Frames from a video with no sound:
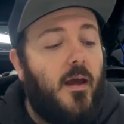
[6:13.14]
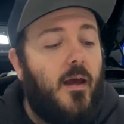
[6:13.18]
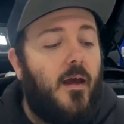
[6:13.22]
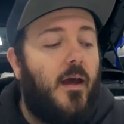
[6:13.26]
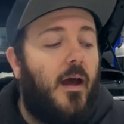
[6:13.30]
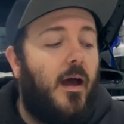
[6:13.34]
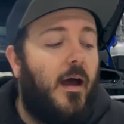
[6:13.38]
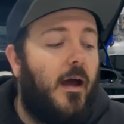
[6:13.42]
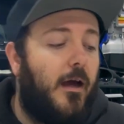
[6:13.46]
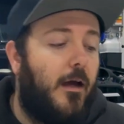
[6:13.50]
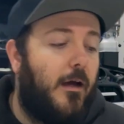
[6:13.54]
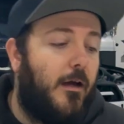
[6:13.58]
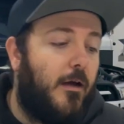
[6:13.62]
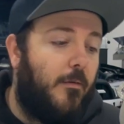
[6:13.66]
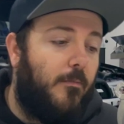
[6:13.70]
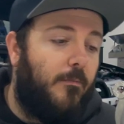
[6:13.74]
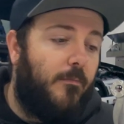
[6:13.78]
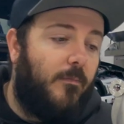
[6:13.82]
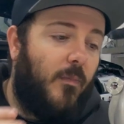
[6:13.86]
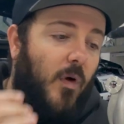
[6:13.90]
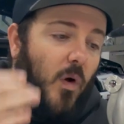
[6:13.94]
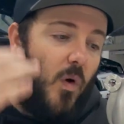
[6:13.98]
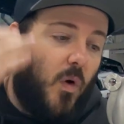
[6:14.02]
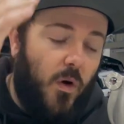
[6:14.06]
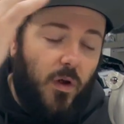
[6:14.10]

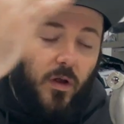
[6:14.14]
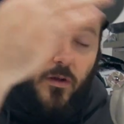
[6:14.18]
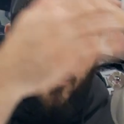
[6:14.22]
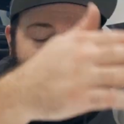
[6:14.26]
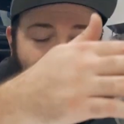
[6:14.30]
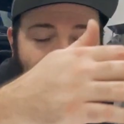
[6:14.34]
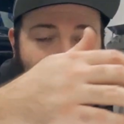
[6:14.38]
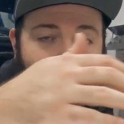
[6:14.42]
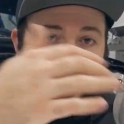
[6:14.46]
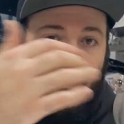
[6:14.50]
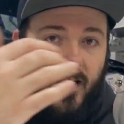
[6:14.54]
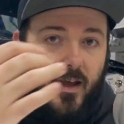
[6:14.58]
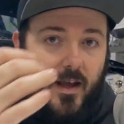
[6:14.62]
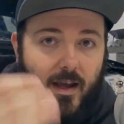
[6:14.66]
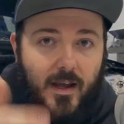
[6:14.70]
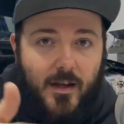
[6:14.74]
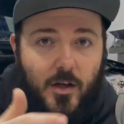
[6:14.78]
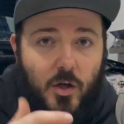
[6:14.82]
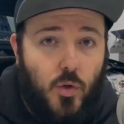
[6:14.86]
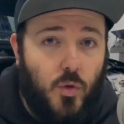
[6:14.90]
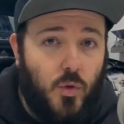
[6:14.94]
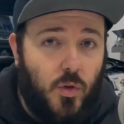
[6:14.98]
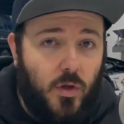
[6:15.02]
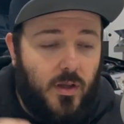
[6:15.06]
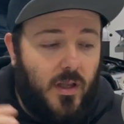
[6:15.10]
Oil feed line,
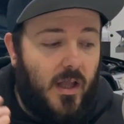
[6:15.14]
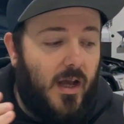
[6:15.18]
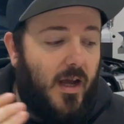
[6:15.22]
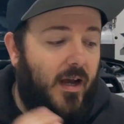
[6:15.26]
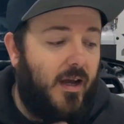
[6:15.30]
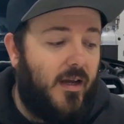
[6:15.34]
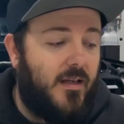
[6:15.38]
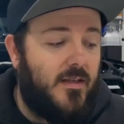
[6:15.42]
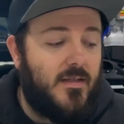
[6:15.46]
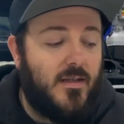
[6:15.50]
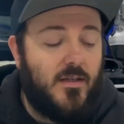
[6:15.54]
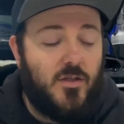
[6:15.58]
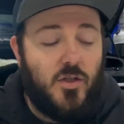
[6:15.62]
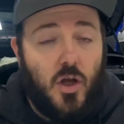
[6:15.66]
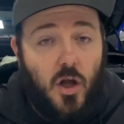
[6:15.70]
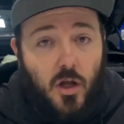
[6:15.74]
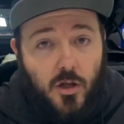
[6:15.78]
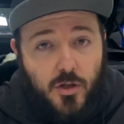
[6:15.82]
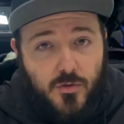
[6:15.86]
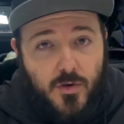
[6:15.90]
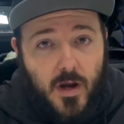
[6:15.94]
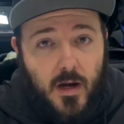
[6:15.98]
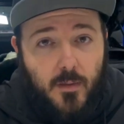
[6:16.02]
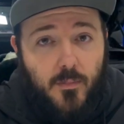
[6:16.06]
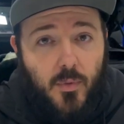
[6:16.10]
coolant lines, it's all
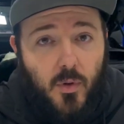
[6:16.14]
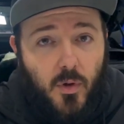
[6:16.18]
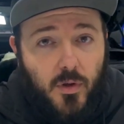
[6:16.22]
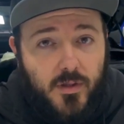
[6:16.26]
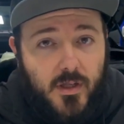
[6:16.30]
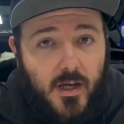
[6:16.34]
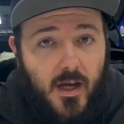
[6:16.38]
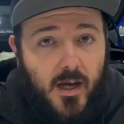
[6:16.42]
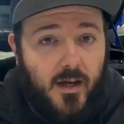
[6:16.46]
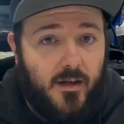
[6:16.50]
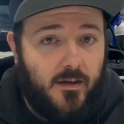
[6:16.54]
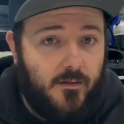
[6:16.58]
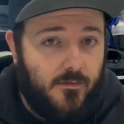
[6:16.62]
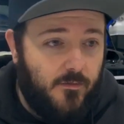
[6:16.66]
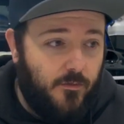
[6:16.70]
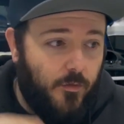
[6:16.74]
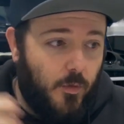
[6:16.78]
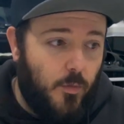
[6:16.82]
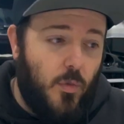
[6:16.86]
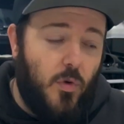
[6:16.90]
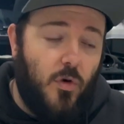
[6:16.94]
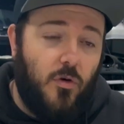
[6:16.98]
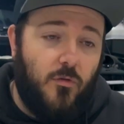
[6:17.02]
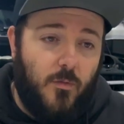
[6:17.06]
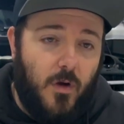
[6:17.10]
direct bolt on.
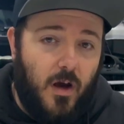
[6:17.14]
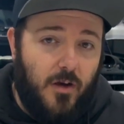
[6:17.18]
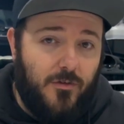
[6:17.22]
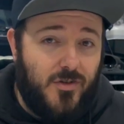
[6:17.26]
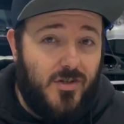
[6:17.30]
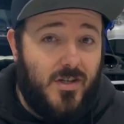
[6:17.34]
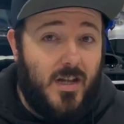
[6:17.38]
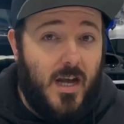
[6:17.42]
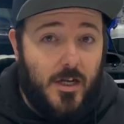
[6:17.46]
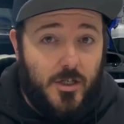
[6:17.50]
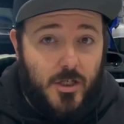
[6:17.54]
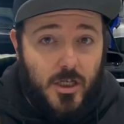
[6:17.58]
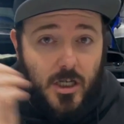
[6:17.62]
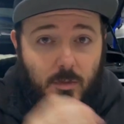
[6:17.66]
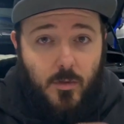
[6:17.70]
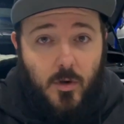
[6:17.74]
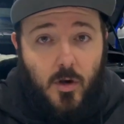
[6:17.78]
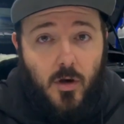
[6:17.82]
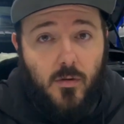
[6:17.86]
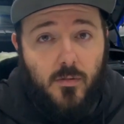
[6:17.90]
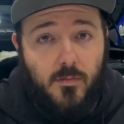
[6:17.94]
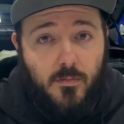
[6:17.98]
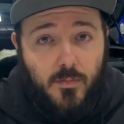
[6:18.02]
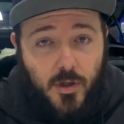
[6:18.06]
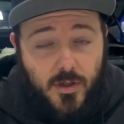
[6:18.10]
Remove them off your stock
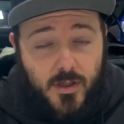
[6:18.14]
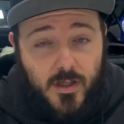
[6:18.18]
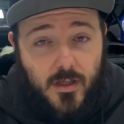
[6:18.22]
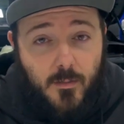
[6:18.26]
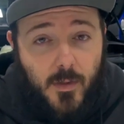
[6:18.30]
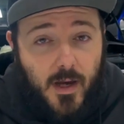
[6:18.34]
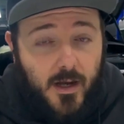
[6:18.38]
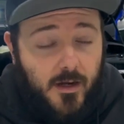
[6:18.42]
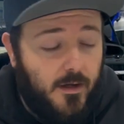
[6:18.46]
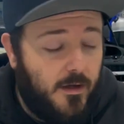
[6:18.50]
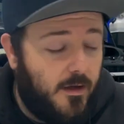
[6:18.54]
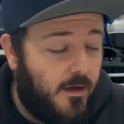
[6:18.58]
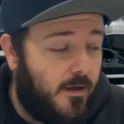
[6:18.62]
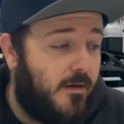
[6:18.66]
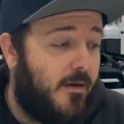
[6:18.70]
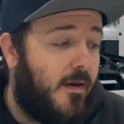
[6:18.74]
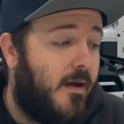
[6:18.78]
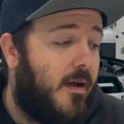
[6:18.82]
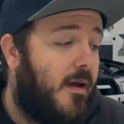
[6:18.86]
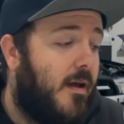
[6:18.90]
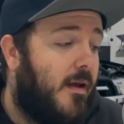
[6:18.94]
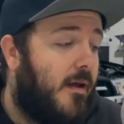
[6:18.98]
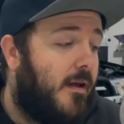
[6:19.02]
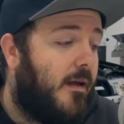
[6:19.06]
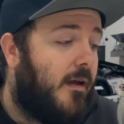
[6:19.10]
turbo, put them on here.
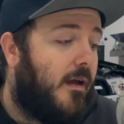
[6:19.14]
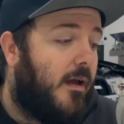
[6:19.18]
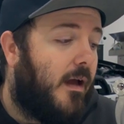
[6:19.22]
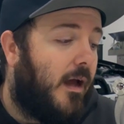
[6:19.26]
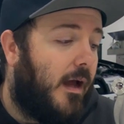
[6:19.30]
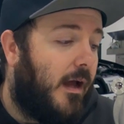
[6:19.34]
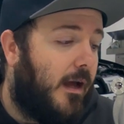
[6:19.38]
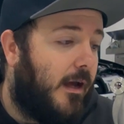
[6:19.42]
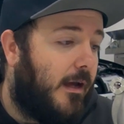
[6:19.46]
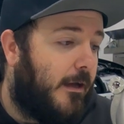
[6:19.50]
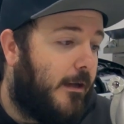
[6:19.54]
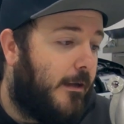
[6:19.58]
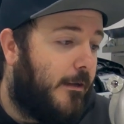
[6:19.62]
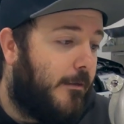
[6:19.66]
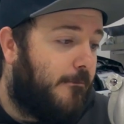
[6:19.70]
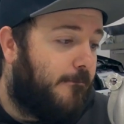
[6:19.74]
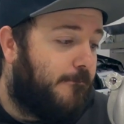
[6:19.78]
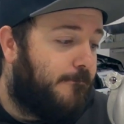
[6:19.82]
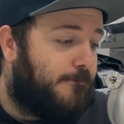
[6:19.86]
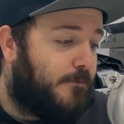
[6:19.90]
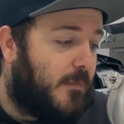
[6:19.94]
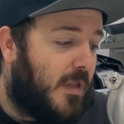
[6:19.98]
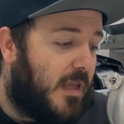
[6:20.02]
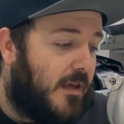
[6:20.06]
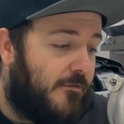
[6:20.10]

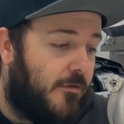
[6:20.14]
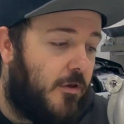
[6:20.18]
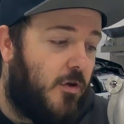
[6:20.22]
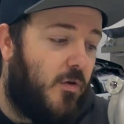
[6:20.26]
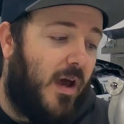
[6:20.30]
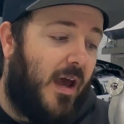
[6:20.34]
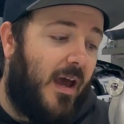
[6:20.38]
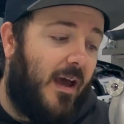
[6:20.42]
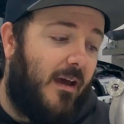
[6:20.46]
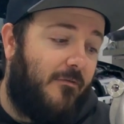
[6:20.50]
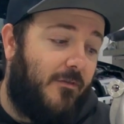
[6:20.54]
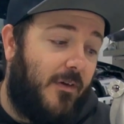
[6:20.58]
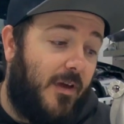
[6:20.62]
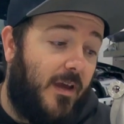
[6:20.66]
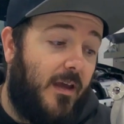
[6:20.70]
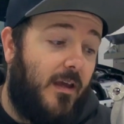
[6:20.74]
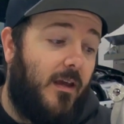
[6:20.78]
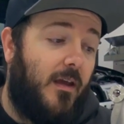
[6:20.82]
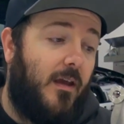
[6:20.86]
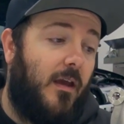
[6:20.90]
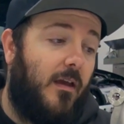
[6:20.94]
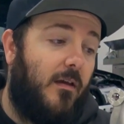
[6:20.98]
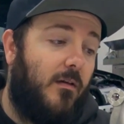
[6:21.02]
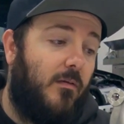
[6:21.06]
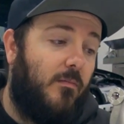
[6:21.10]
If you have
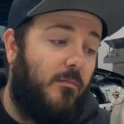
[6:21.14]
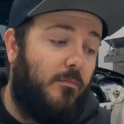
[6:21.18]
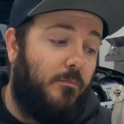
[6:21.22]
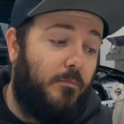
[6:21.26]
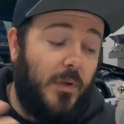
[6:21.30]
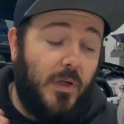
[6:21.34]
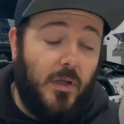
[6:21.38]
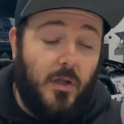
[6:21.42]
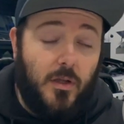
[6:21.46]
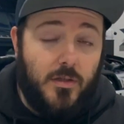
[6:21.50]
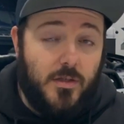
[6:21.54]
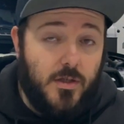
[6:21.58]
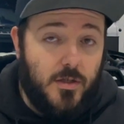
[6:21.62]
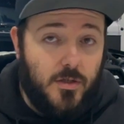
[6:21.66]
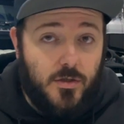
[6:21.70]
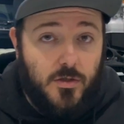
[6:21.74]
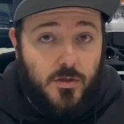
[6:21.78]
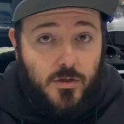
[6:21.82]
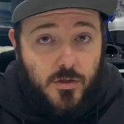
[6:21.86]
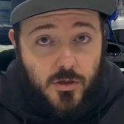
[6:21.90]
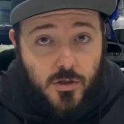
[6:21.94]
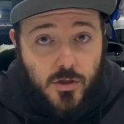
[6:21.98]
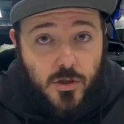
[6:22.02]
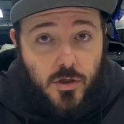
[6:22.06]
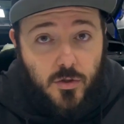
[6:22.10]
a built
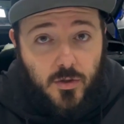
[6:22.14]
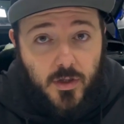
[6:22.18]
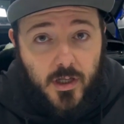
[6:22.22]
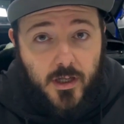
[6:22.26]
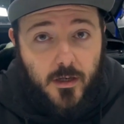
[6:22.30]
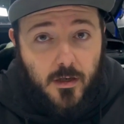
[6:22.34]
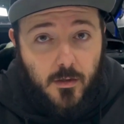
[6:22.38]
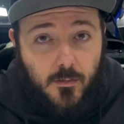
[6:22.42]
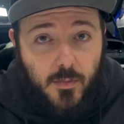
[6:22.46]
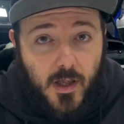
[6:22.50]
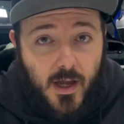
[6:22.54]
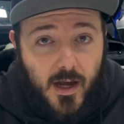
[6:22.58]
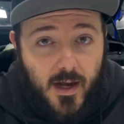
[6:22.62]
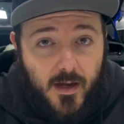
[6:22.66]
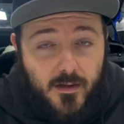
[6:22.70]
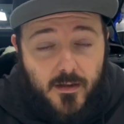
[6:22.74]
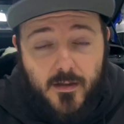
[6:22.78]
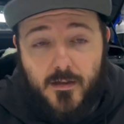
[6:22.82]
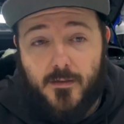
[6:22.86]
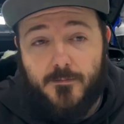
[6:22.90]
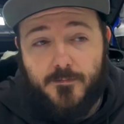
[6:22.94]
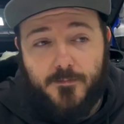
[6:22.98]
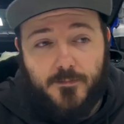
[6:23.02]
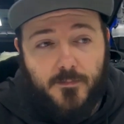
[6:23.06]
2-liter block,